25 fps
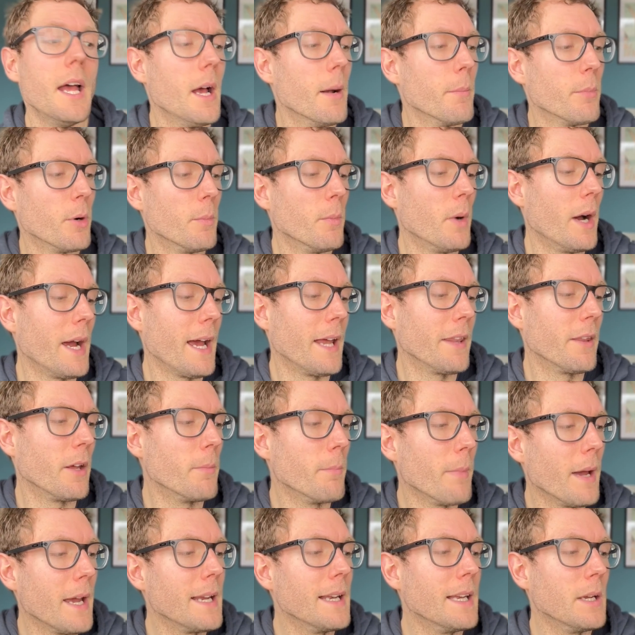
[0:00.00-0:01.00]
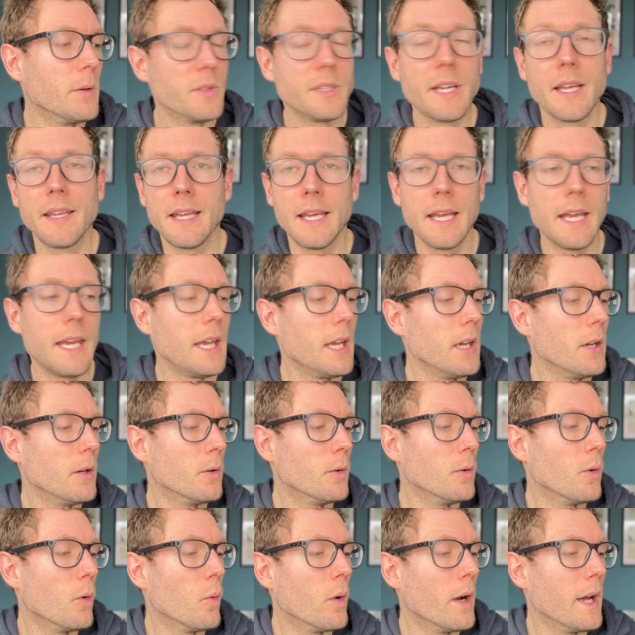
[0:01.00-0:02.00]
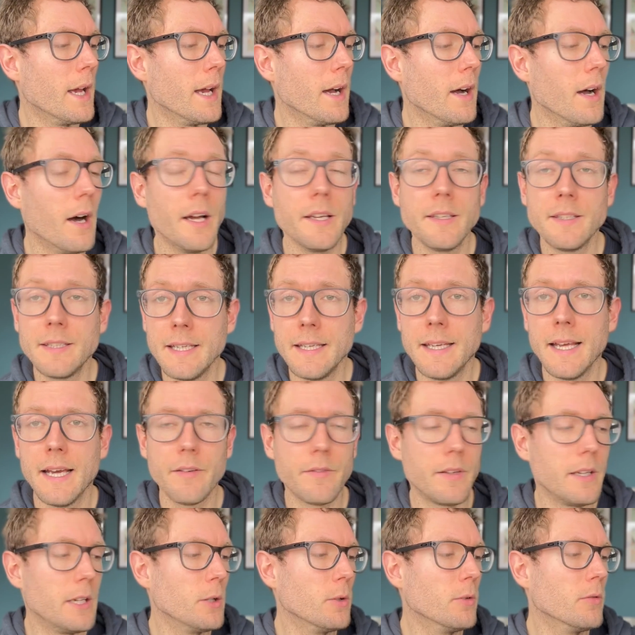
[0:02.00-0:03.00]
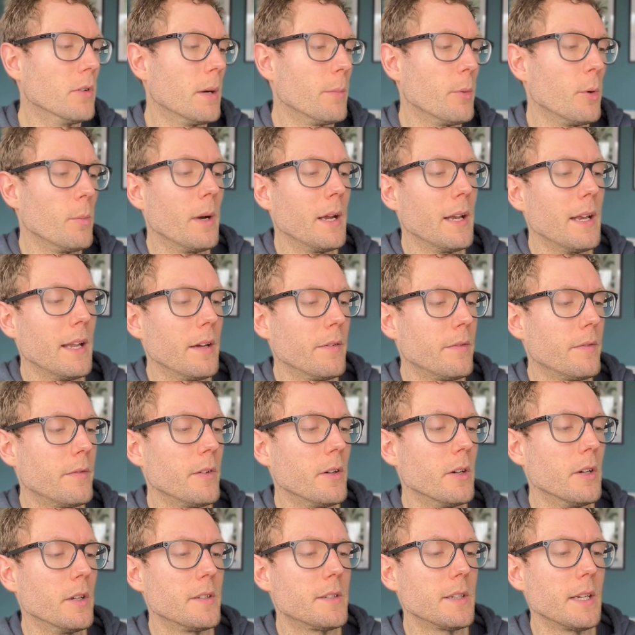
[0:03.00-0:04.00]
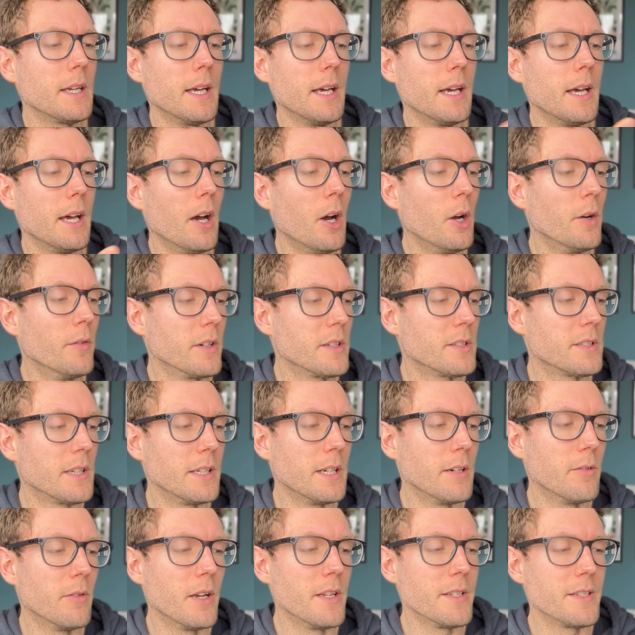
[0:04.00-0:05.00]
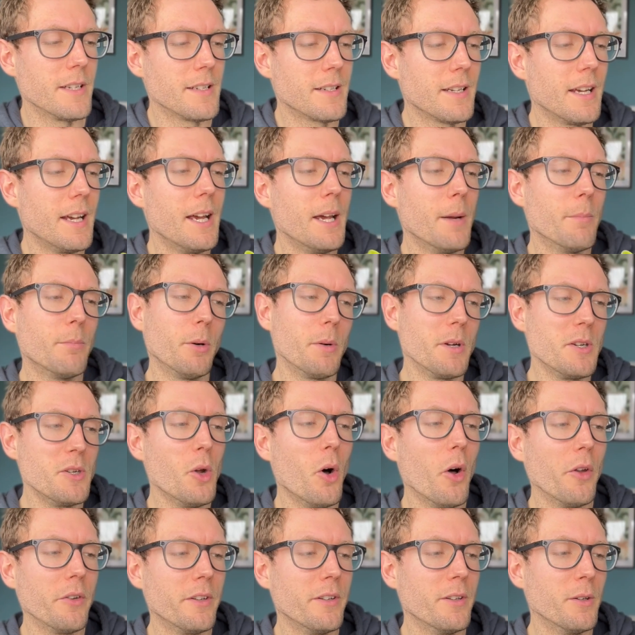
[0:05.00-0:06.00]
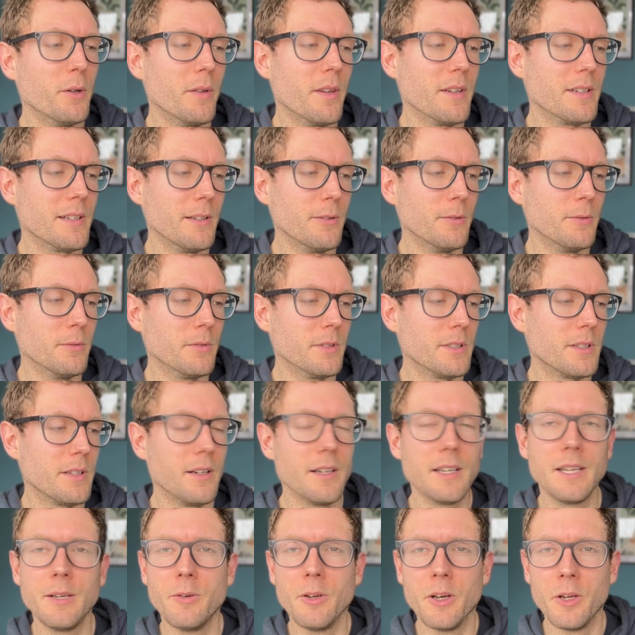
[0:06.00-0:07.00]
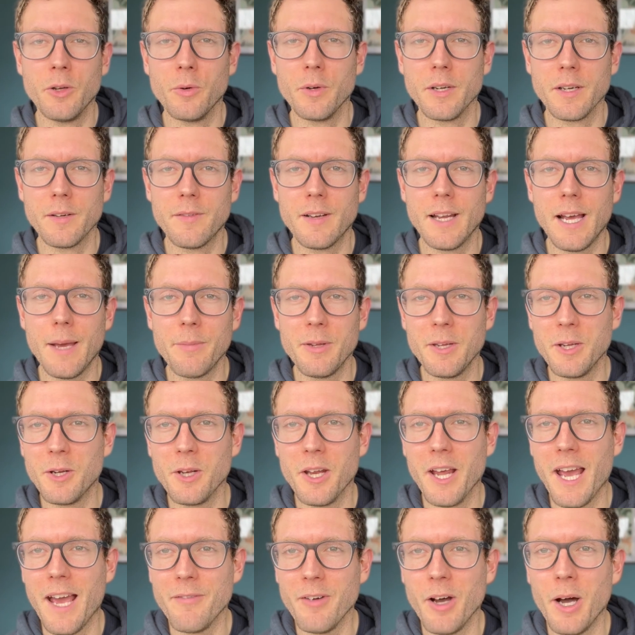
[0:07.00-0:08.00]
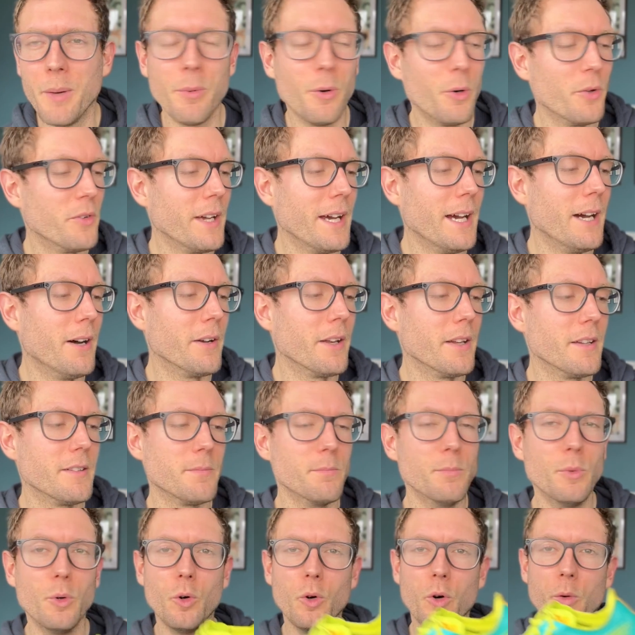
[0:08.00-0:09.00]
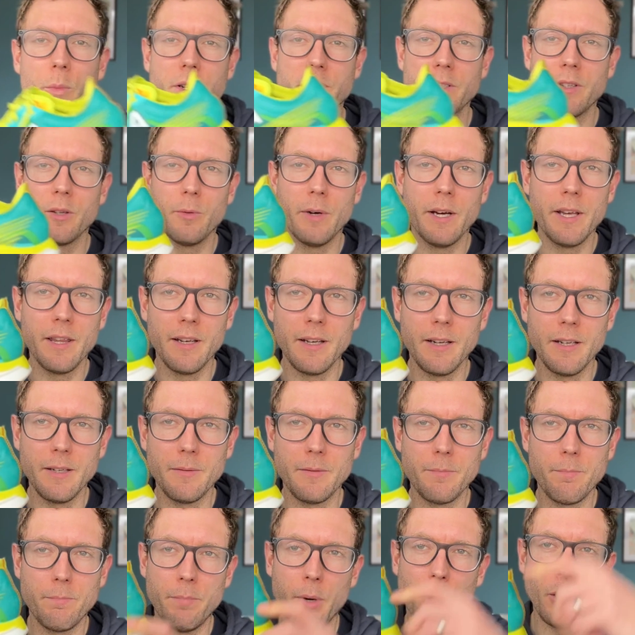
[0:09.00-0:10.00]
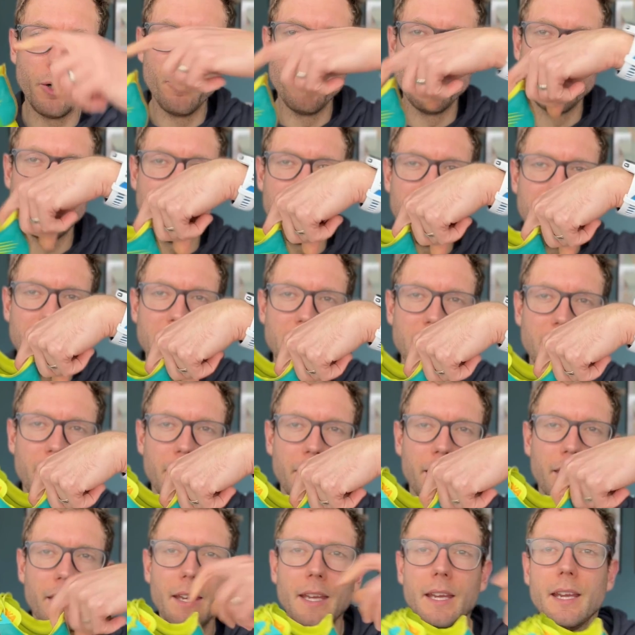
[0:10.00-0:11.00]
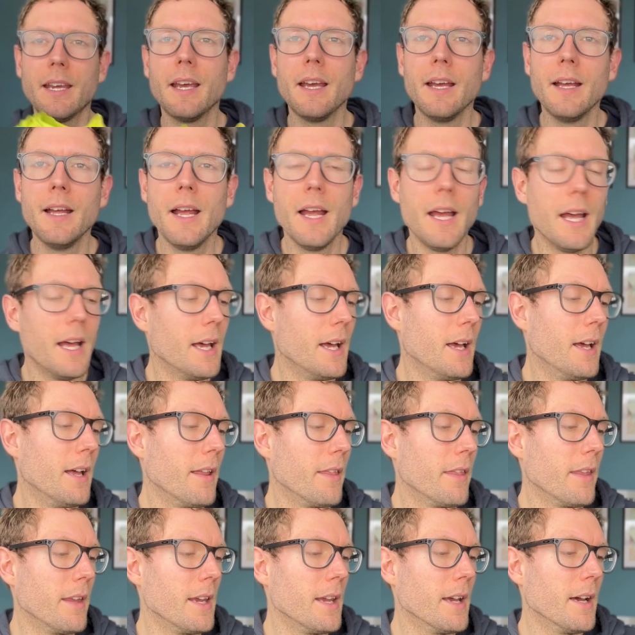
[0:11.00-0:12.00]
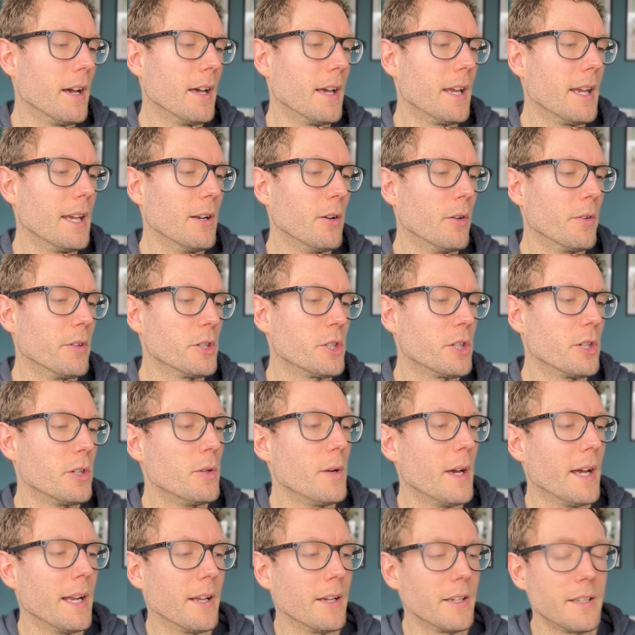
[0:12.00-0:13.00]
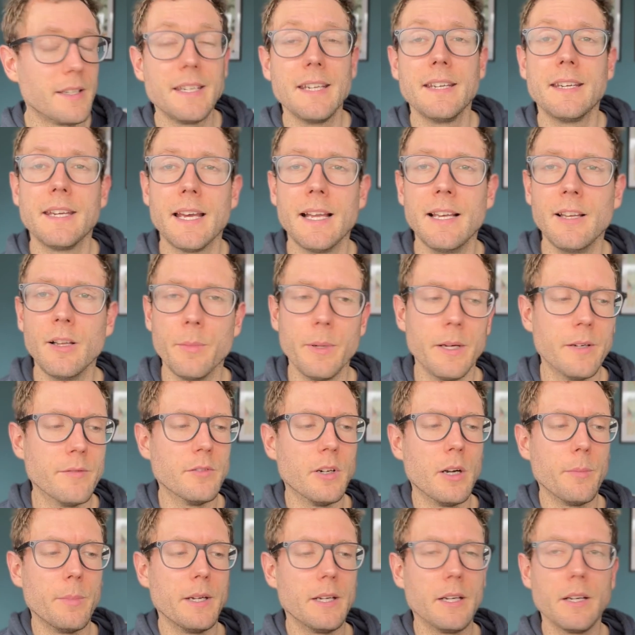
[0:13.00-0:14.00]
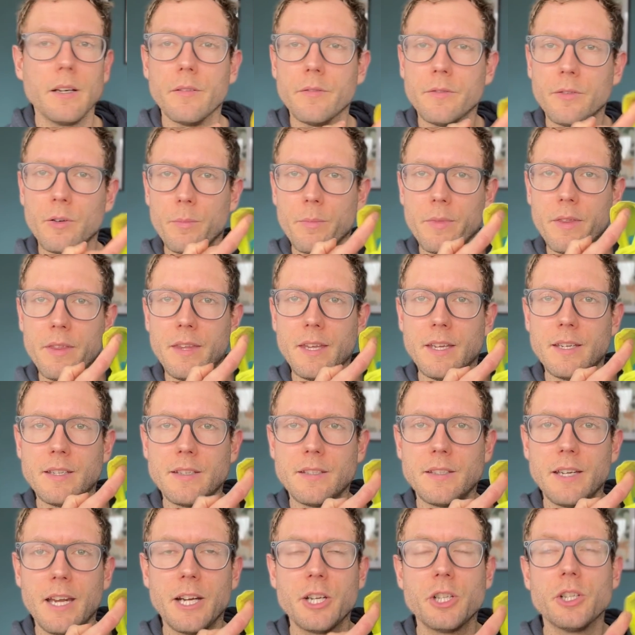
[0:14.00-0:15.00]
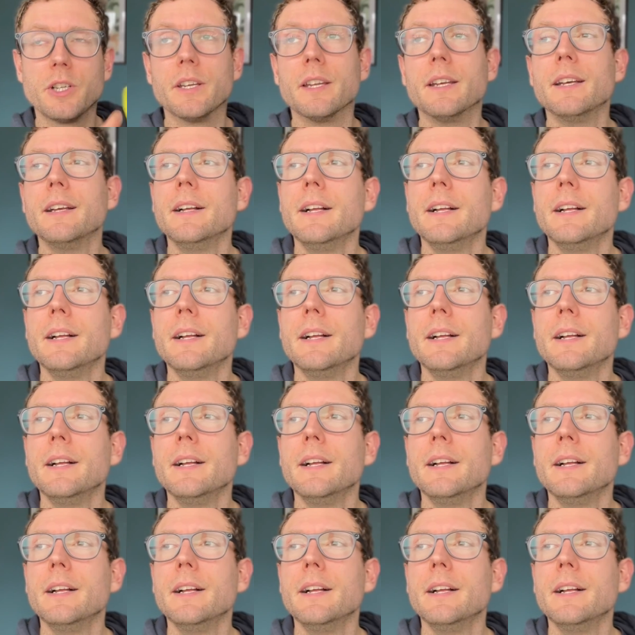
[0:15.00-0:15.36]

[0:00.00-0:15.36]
Problem I had though mainly was at the heel where I did have heel rub on my left foot uh, over extended runs. It's probably not to do with this little slightly annoying flap that you can have up or down it's more almost the way that it bows in, I think, uh, the uh, heel on the shoe, and I did get a little bit of rubbing from this section.